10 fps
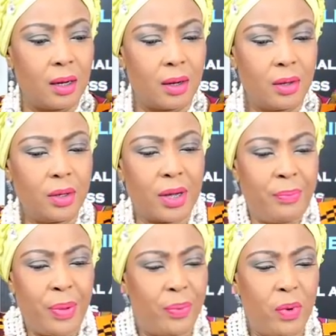you get
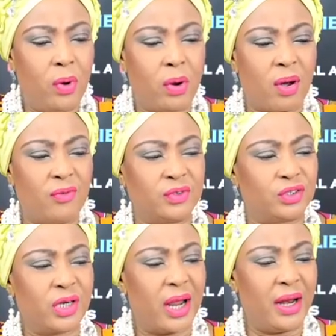people who come for
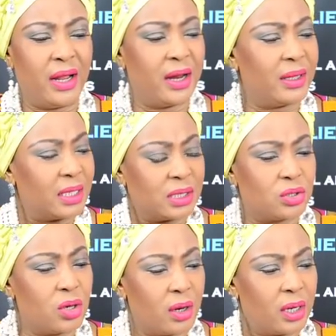training and they're
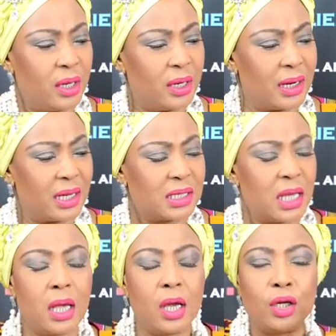struggling, and I say,
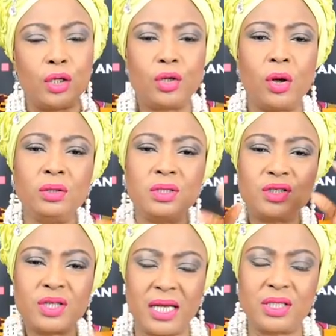don't
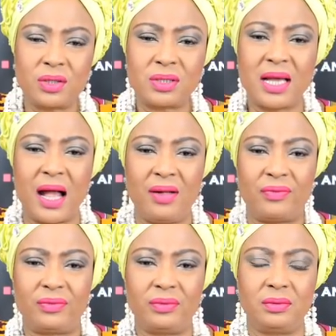stress
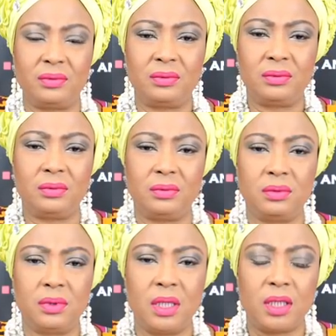yourself.
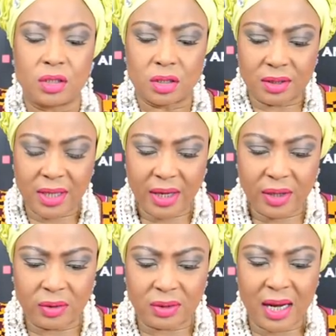Just take
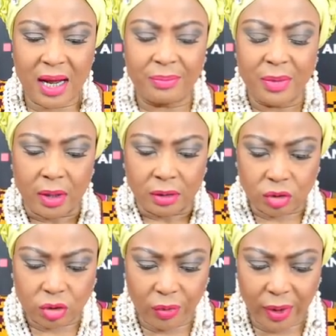your time,
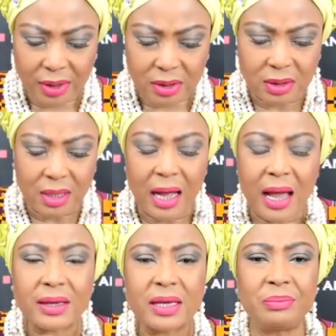do it,
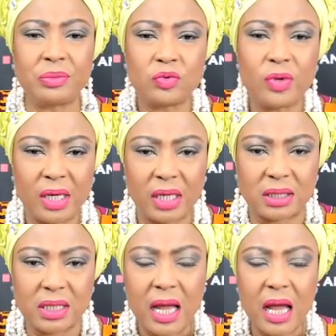and keep doing
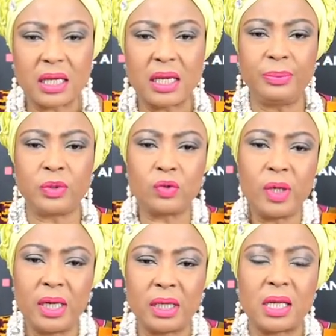it, and keep
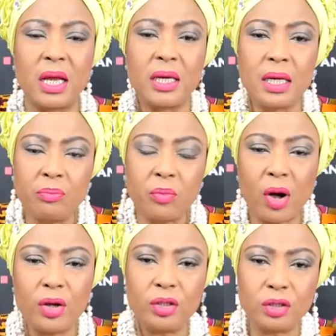doing it. The
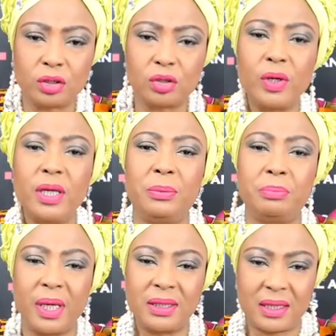more you do it, the
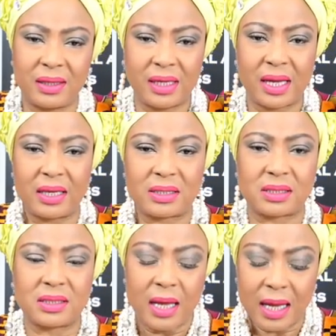better it
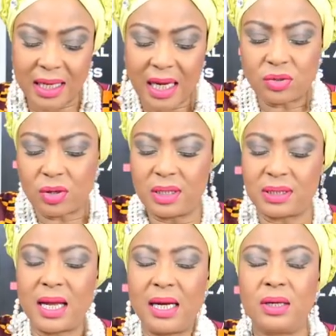gets. And that's what he's
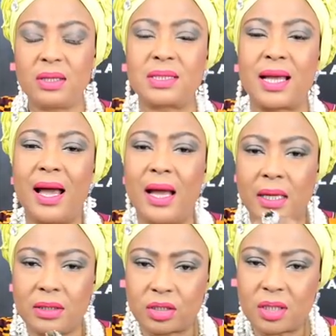telling us here.
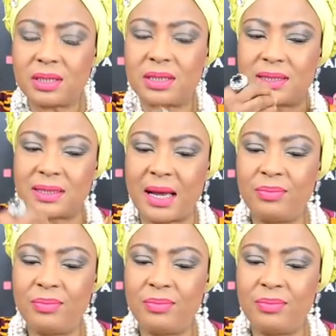Just the same